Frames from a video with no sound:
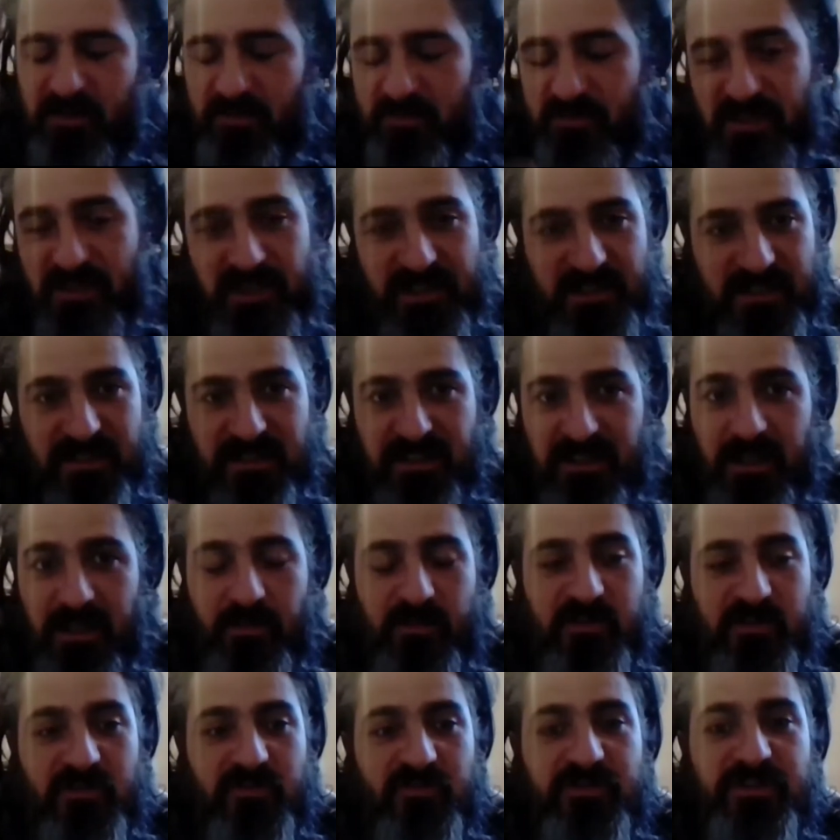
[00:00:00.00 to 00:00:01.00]
change the
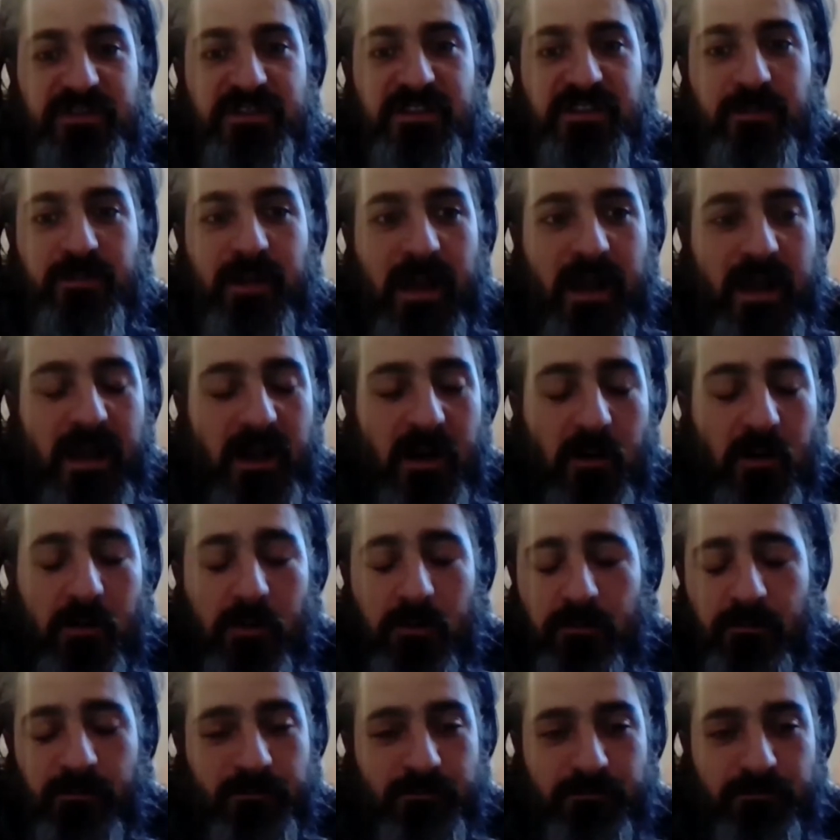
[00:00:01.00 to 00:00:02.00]
chemistry somehow,
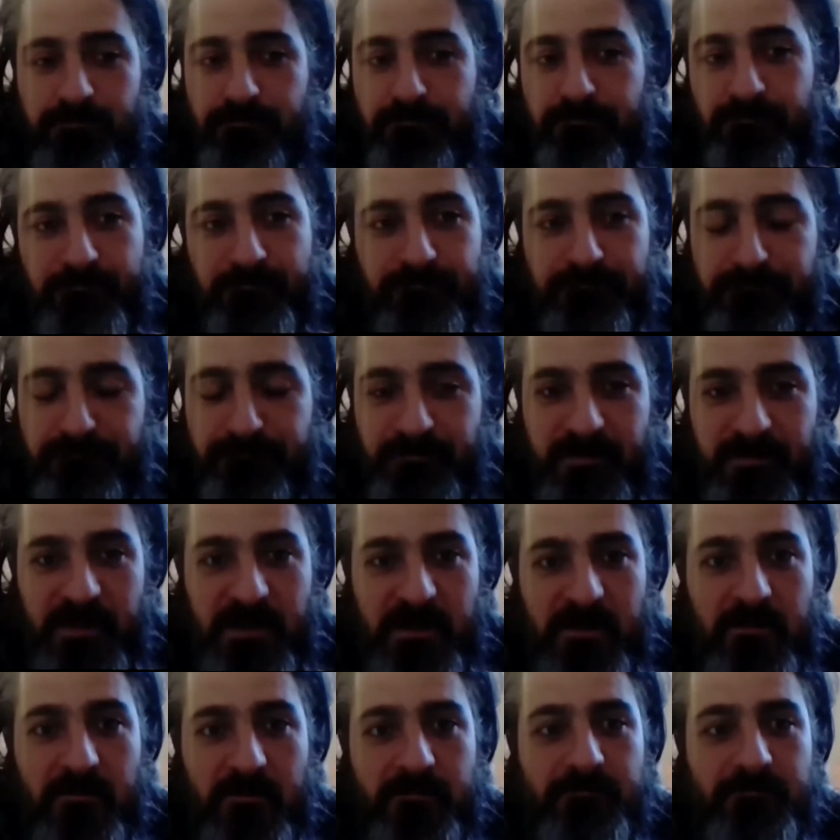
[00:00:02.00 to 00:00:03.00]
you know,